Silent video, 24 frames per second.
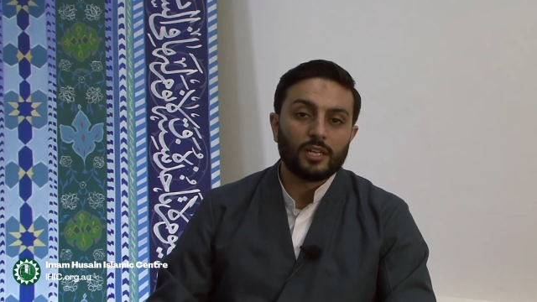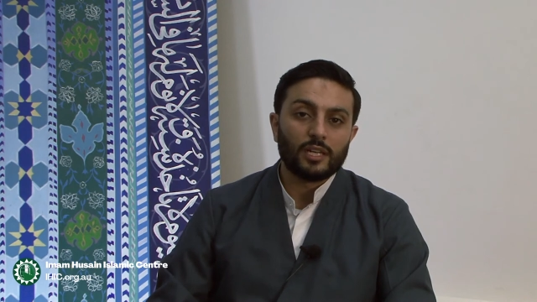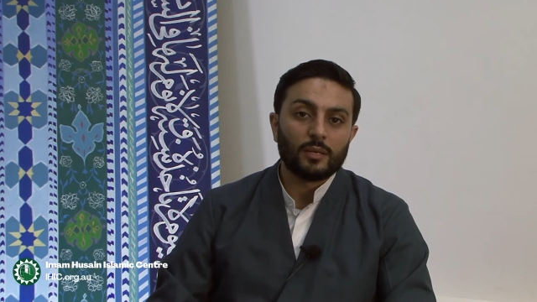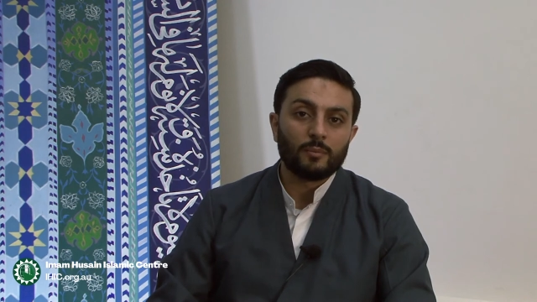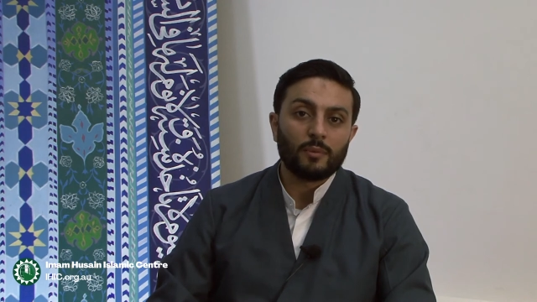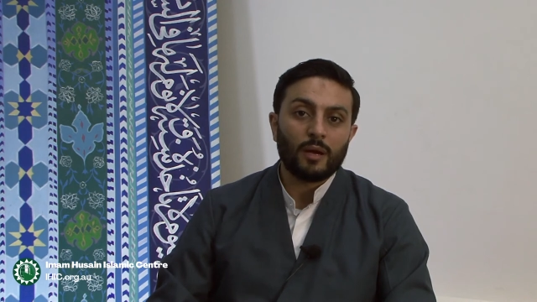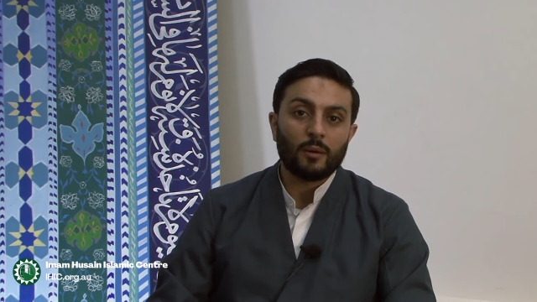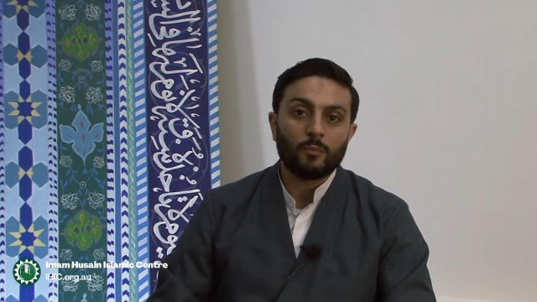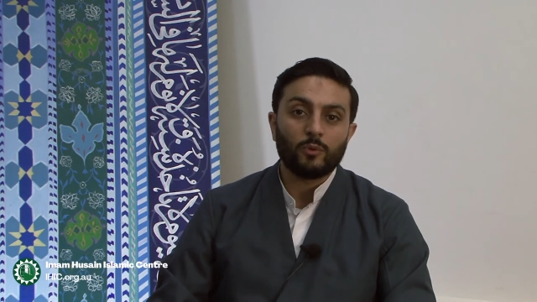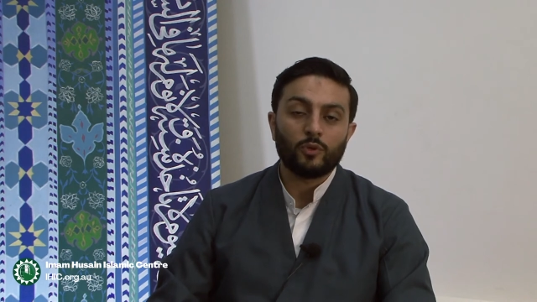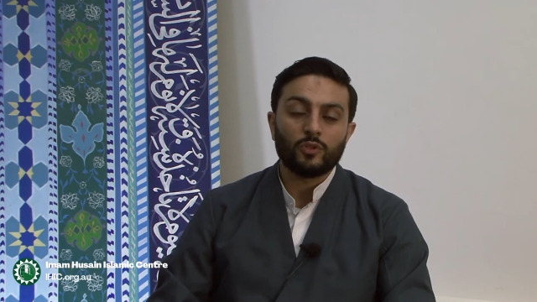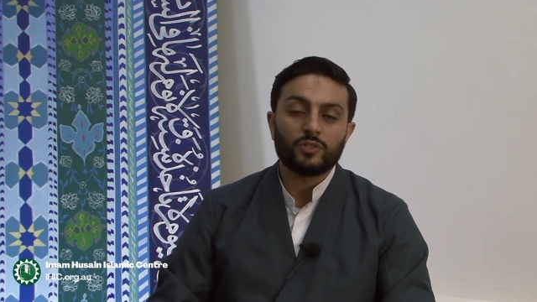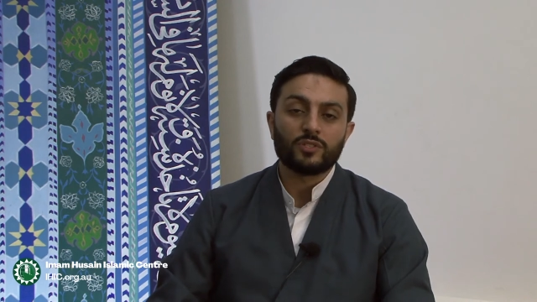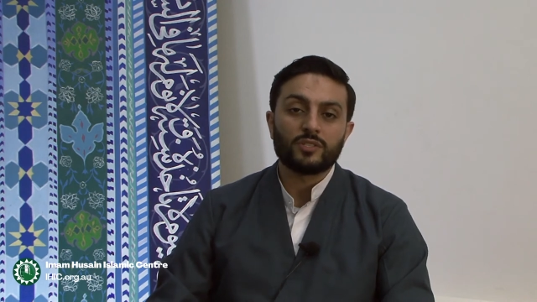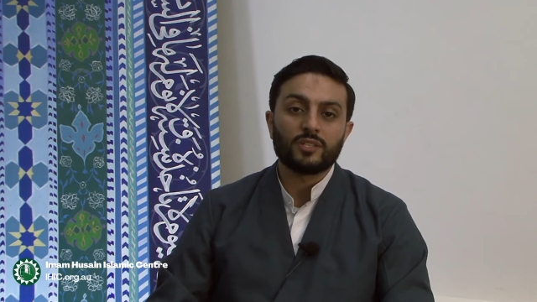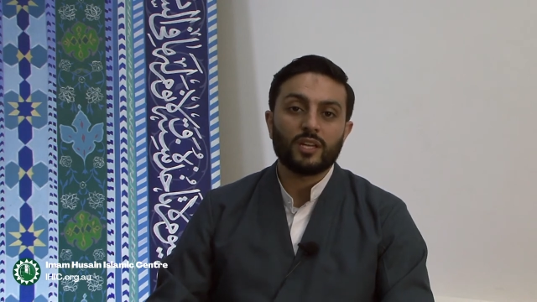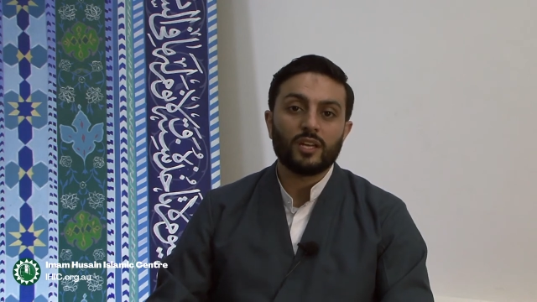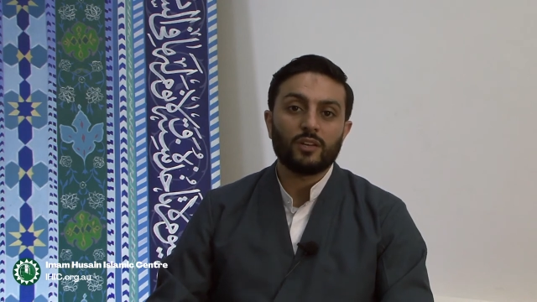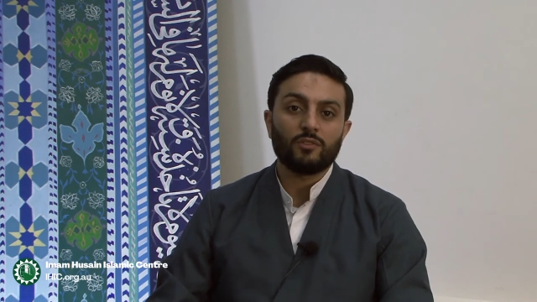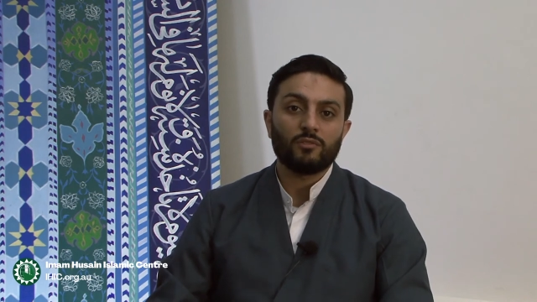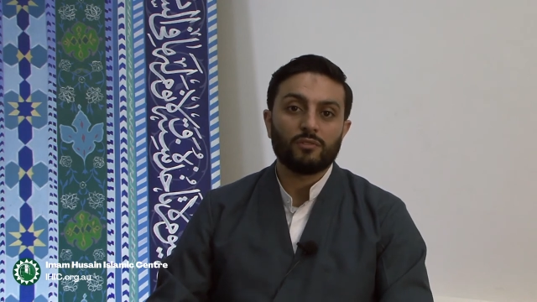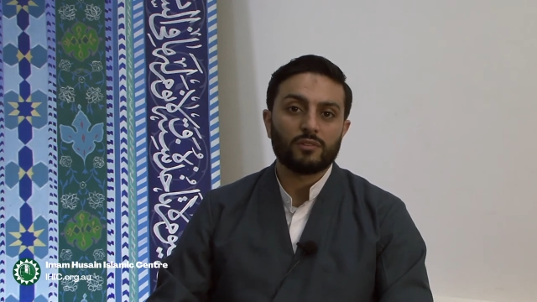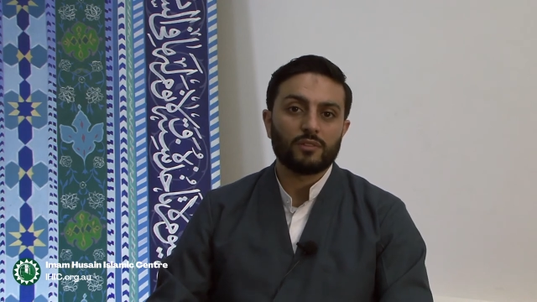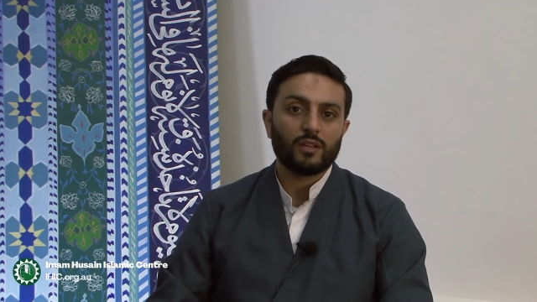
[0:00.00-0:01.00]
Imam
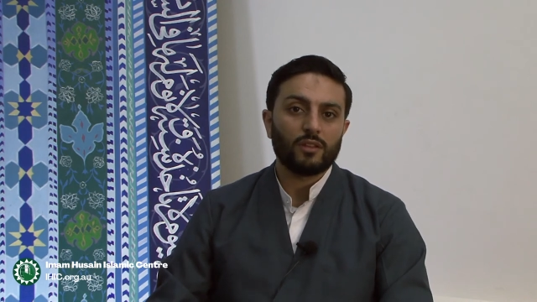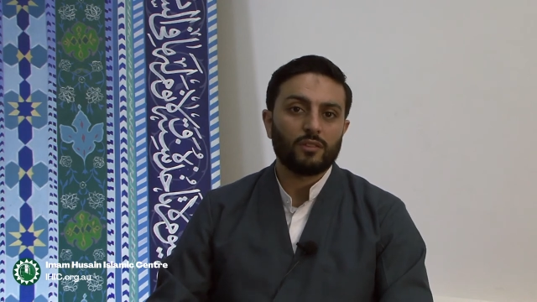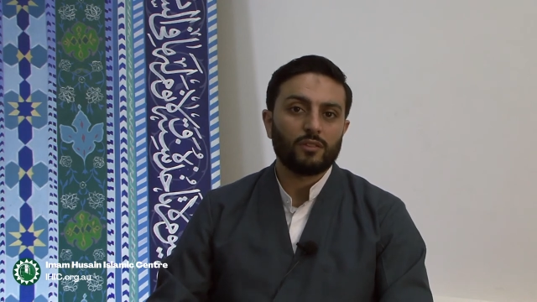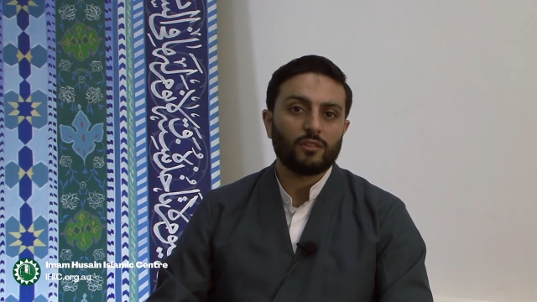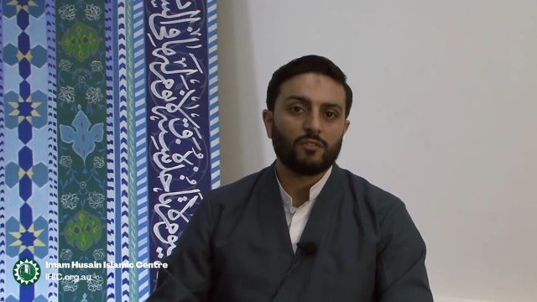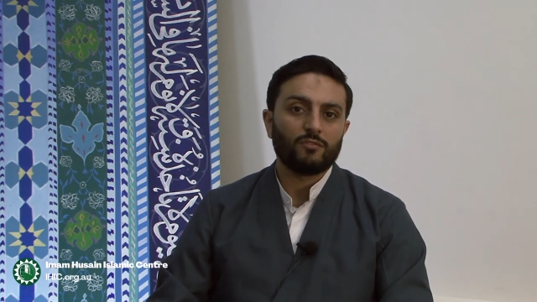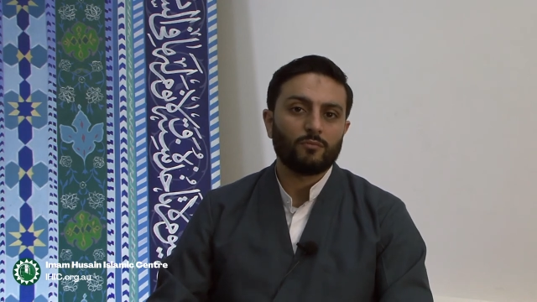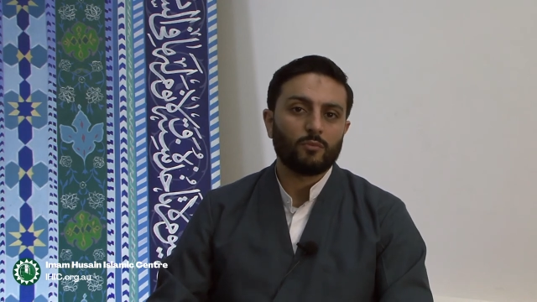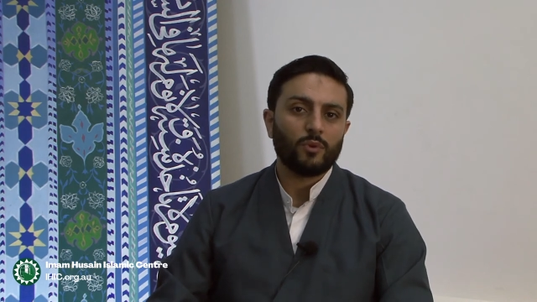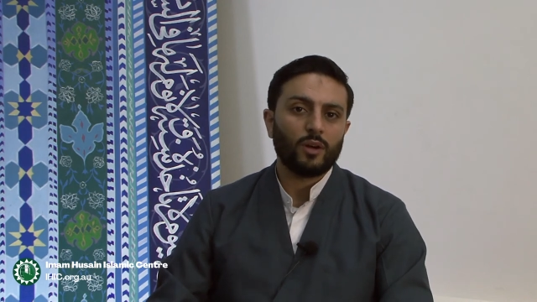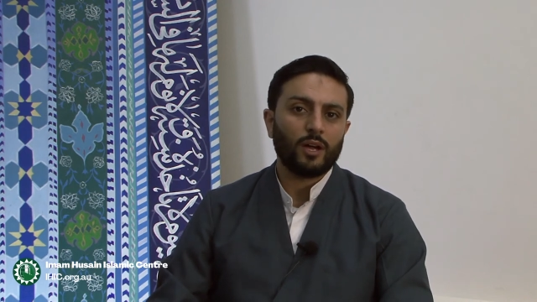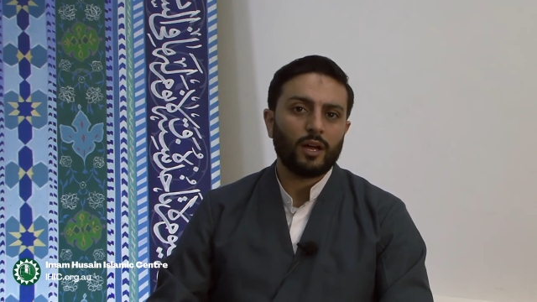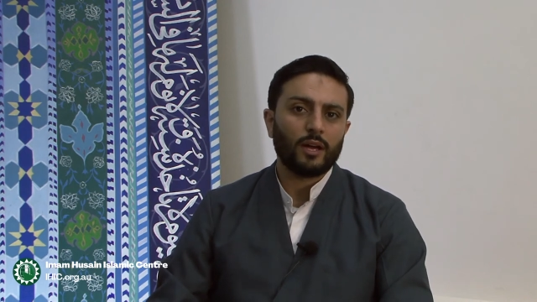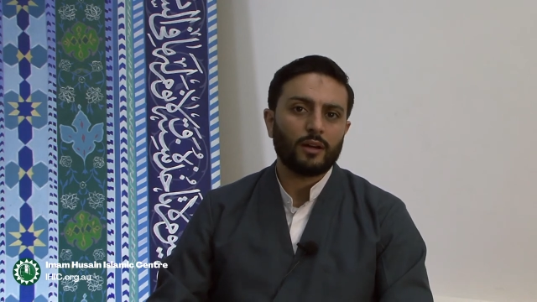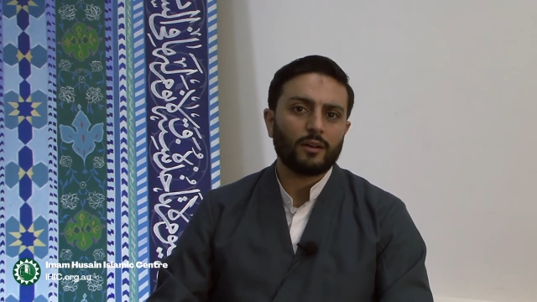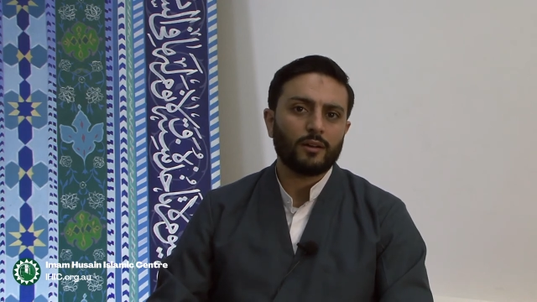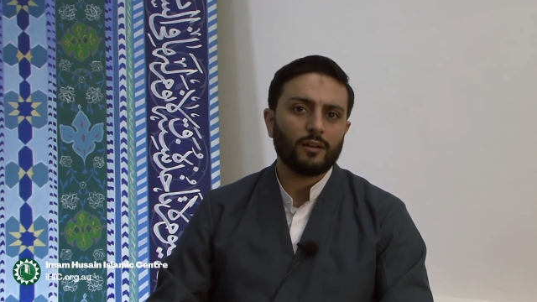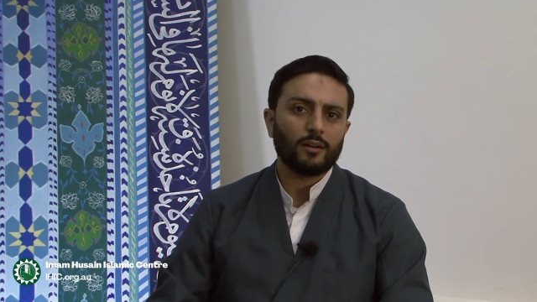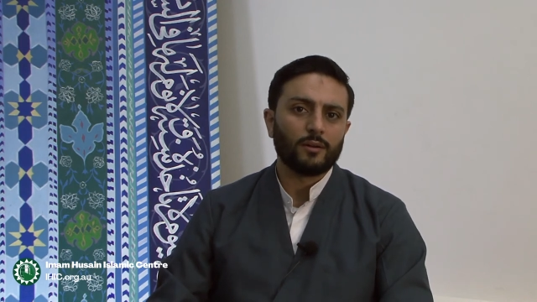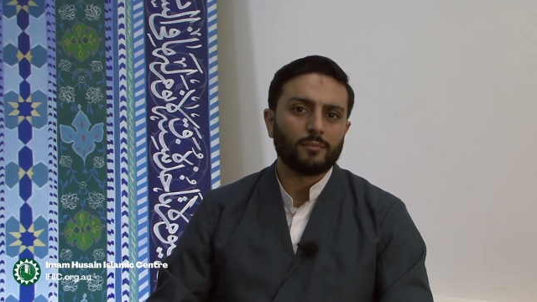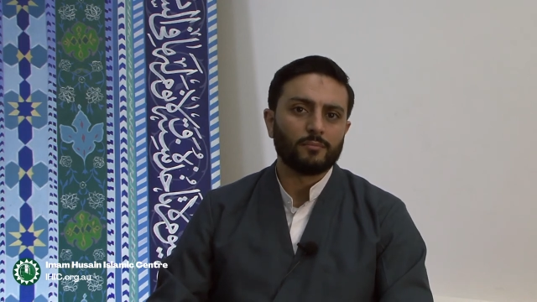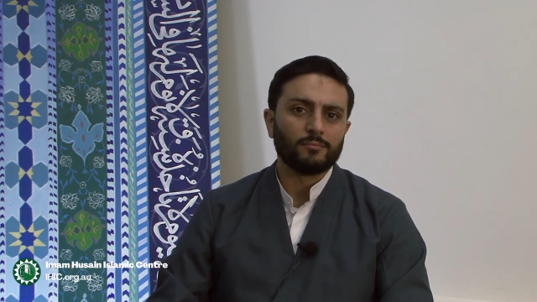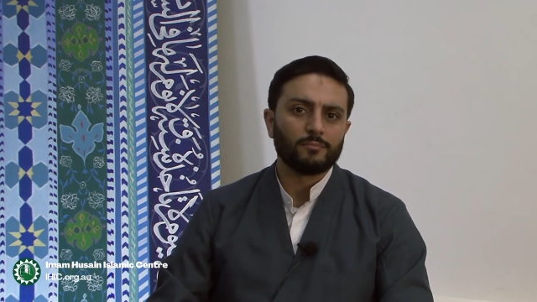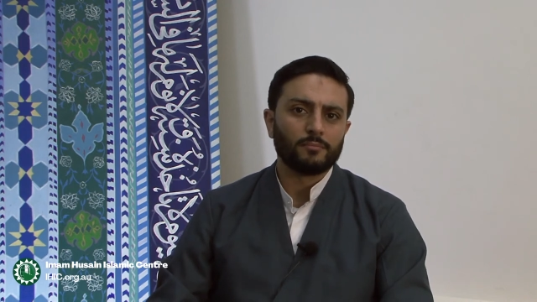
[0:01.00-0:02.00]
Hussein on the 10th of
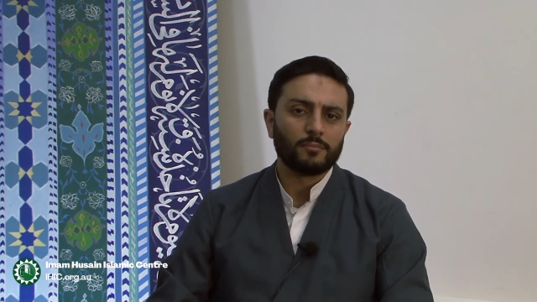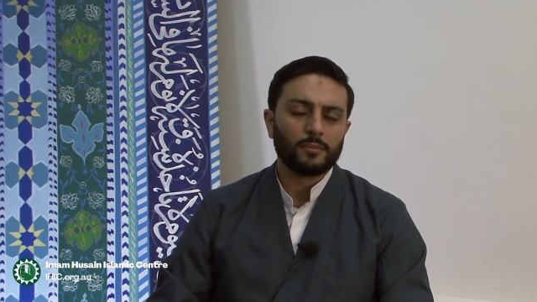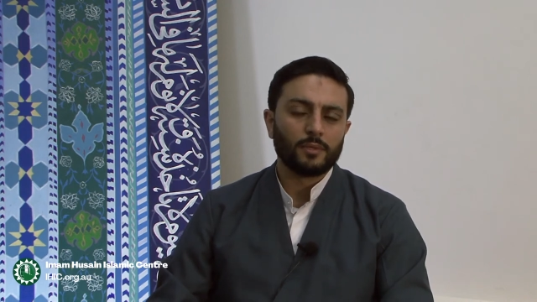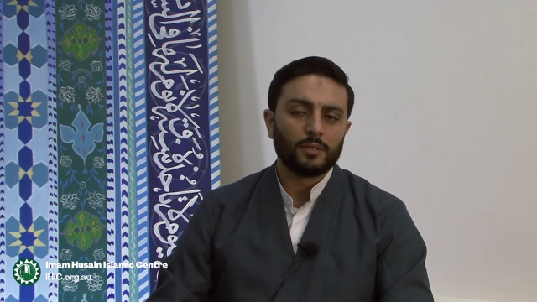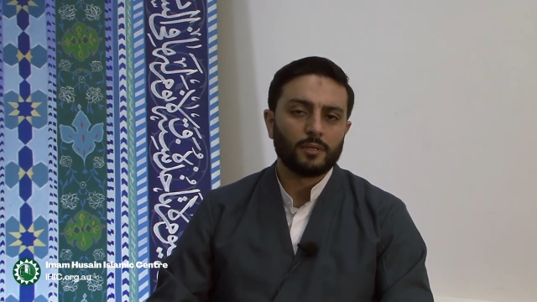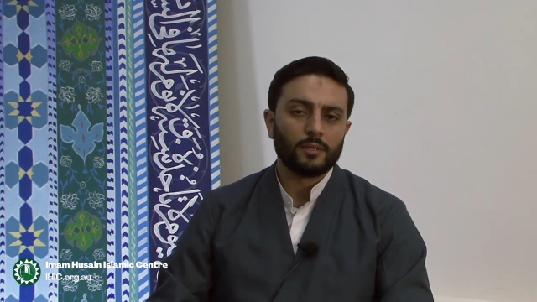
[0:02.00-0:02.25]
Muharram.